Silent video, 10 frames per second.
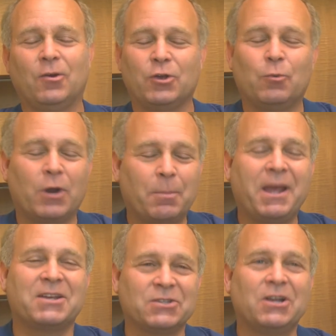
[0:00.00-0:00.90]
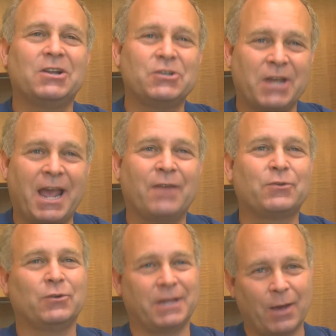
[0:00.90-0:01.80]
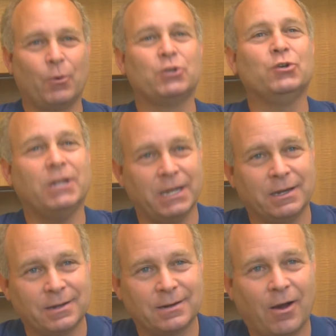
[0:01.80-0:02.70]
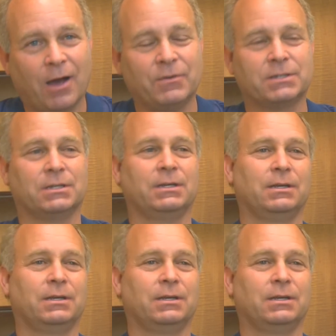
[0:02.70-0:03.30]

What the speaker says: know, you want to pay as little as you have to get what you need, obviously.